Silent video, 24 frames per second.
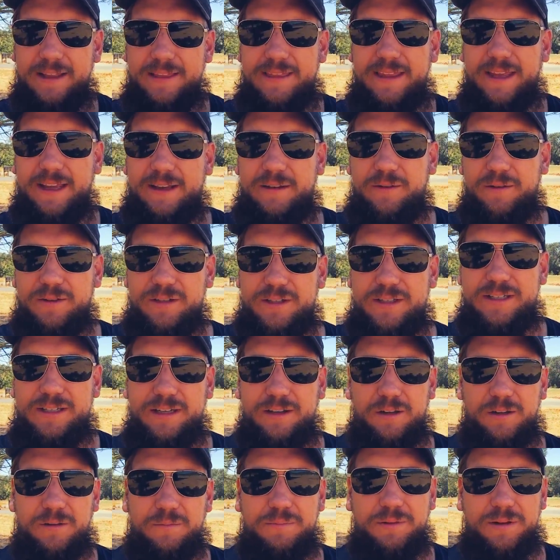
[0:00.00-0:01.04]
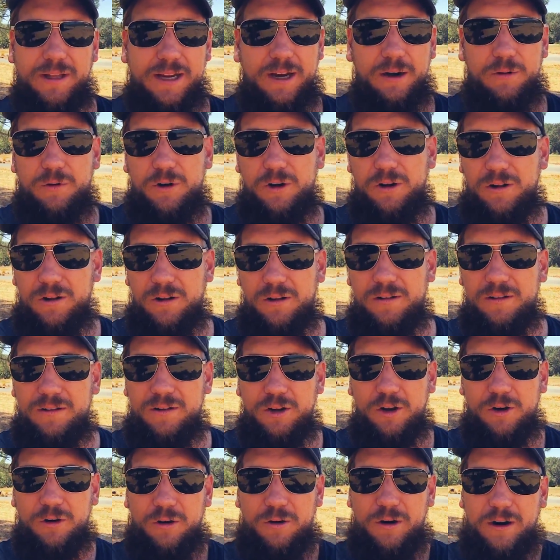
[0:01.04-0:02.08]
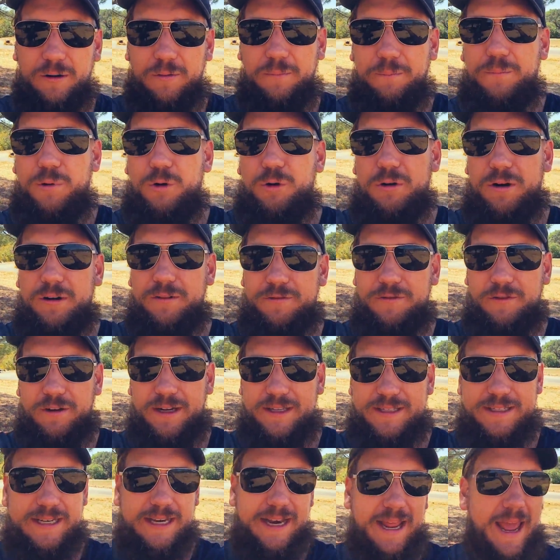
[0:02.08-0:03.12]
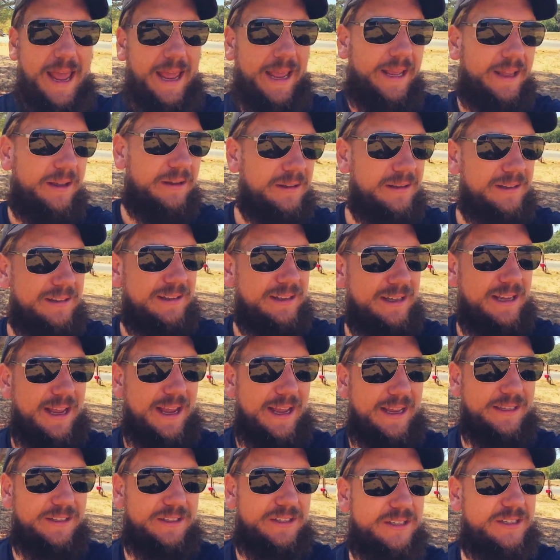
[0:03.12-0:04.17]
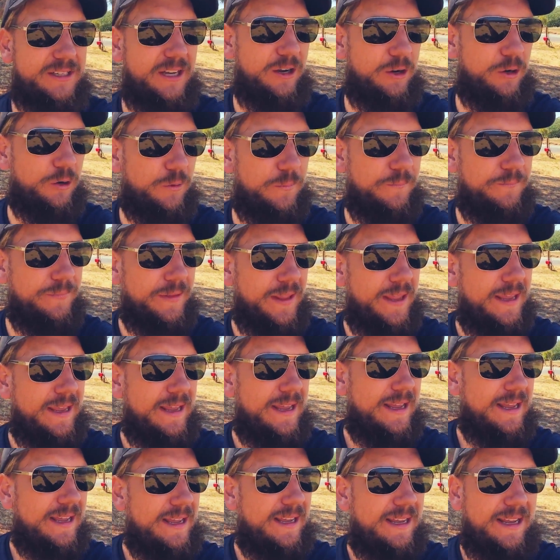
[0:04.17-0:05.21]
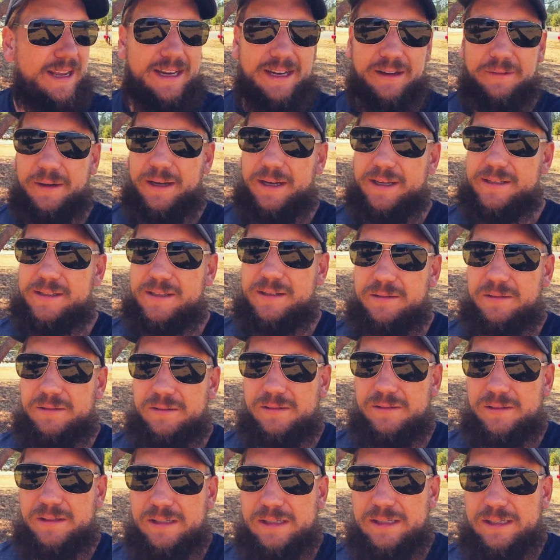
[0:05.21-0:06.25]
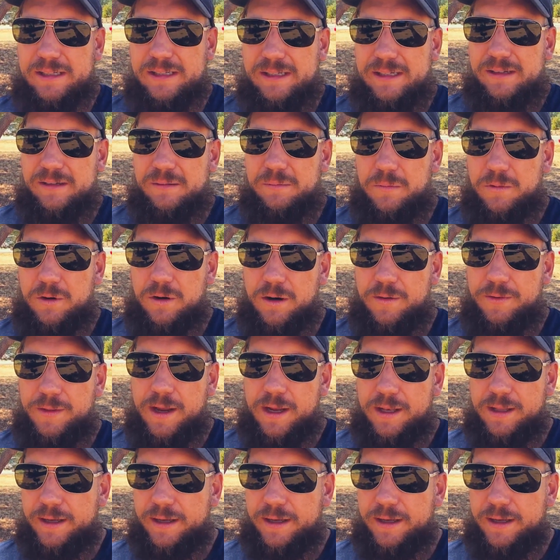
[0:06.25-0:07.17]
think still play a role or are important for us today. And so, anyways, more on that